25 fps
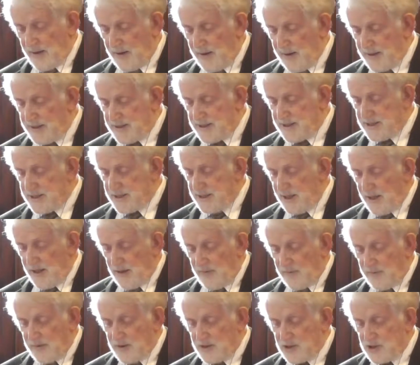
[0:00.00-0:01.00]
It's
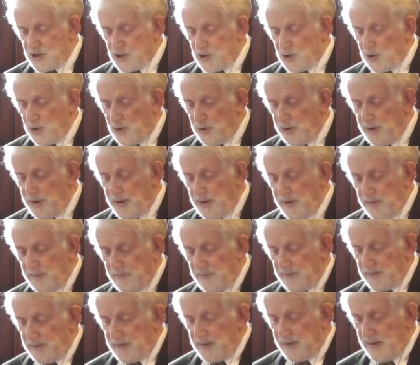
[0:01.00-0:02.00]
the story,
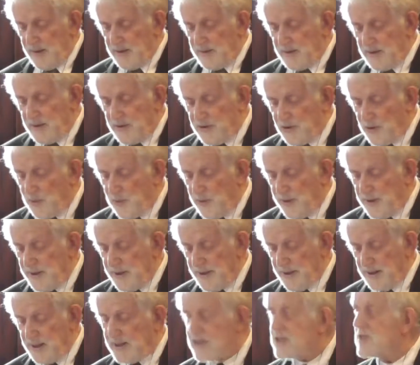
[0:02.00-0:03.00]
the
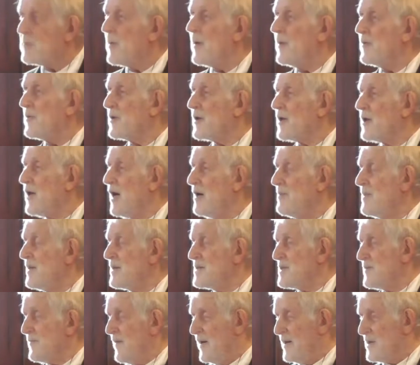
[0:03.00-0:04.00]
reading is about the
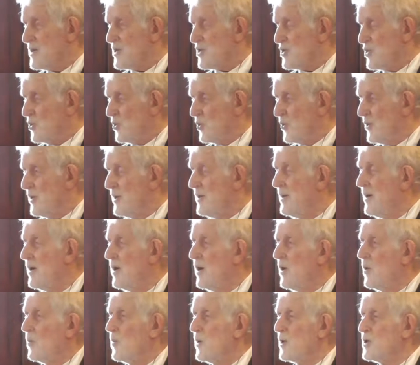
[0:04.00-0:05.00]
climax of that story
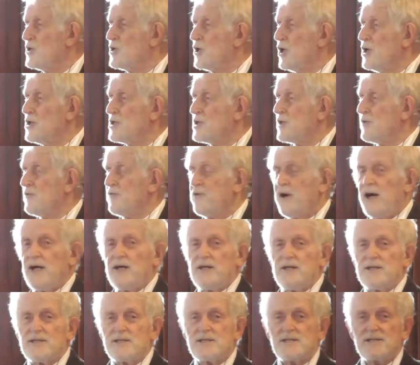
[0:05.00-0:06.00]
where Joseph
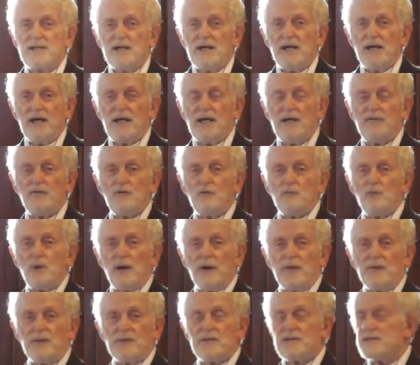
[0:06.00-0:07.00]
and his 11
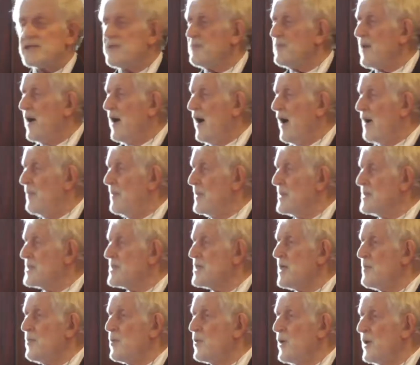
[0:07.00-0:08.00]
brothers have been
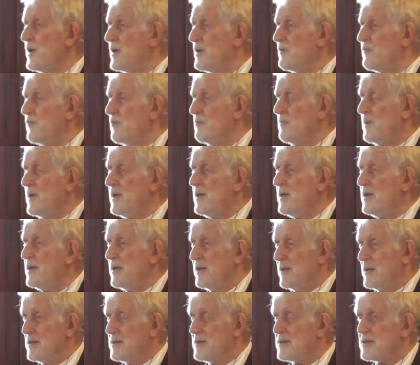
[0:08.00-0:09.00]
separated for many
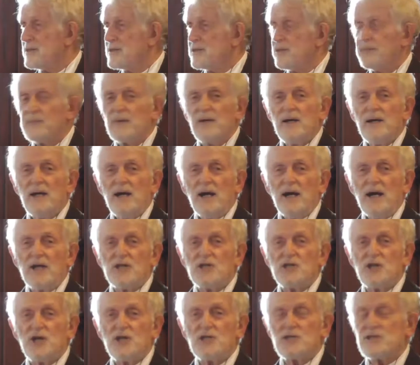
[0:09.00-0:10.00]
years,
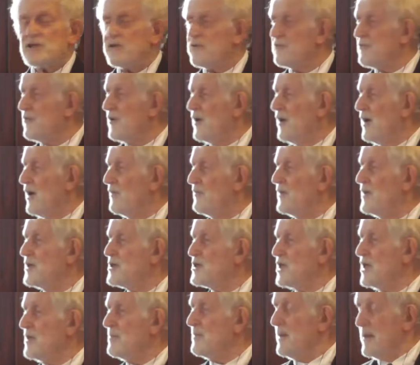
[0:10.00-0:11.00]
and Joseph
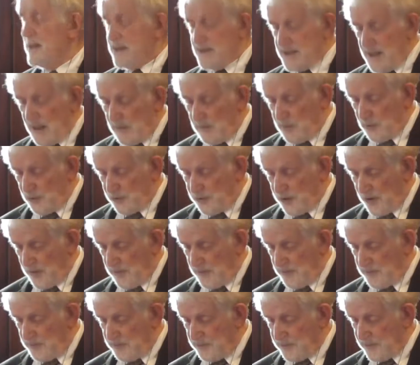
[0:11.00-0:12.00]
eventually meets up with
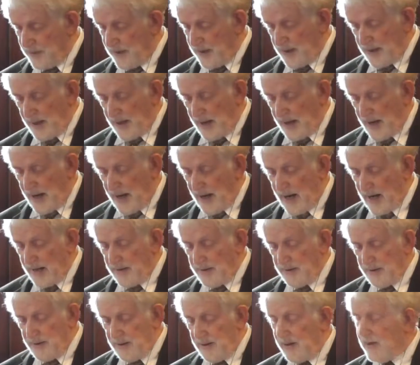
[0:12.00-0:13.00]
them,
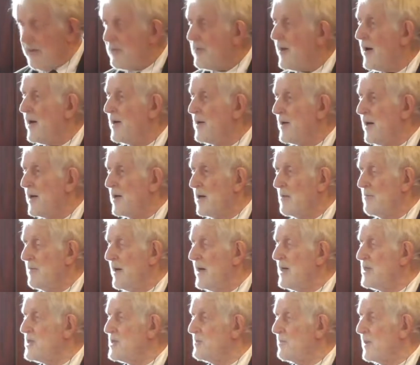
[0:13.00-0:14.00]
and they had had a
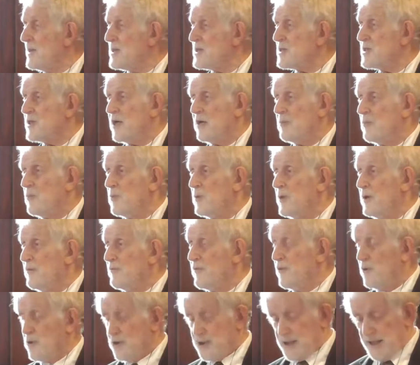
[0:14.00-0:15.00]
major bust-up when he
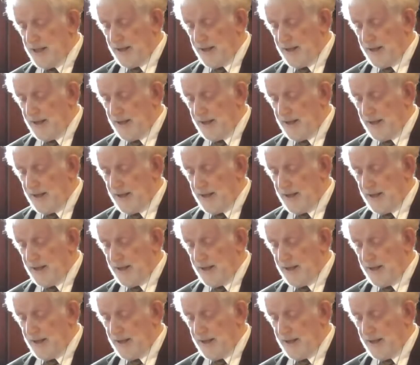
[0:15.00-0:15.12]
first